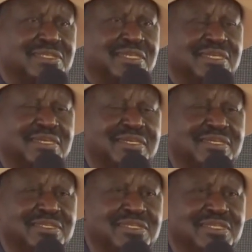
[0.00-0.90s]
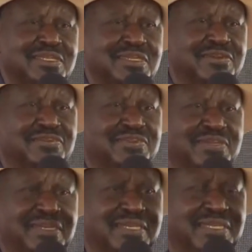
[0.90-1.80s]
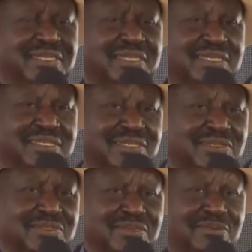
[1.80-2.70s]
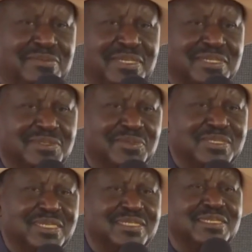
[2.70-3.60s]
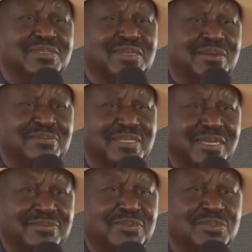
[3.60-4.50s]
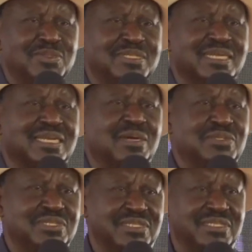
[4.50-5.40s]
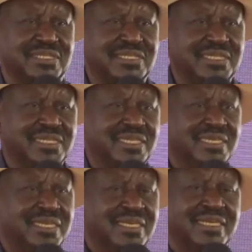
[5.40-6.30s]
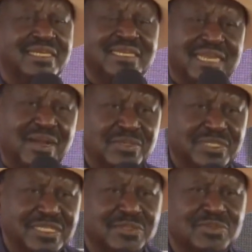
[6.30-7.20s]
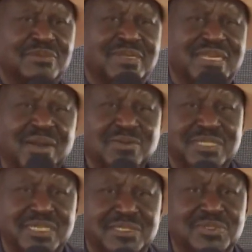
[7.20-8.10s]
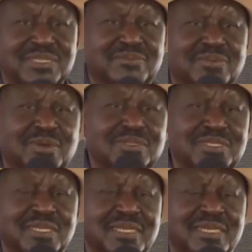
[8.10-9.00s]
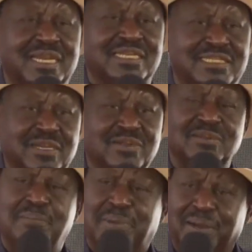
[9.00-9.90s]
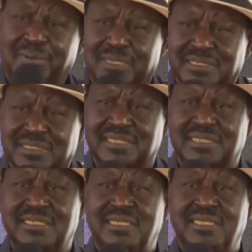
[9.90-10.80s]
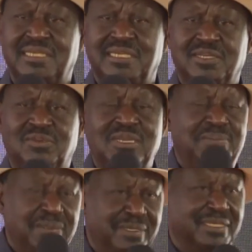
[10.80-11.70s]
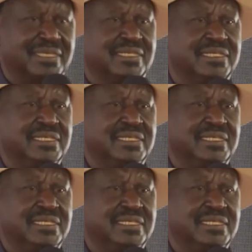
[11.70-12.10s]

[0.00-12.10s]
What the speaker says: CDF national government. What does national government have to do in the counties? In counties, we have counties which have got executive powers to implement.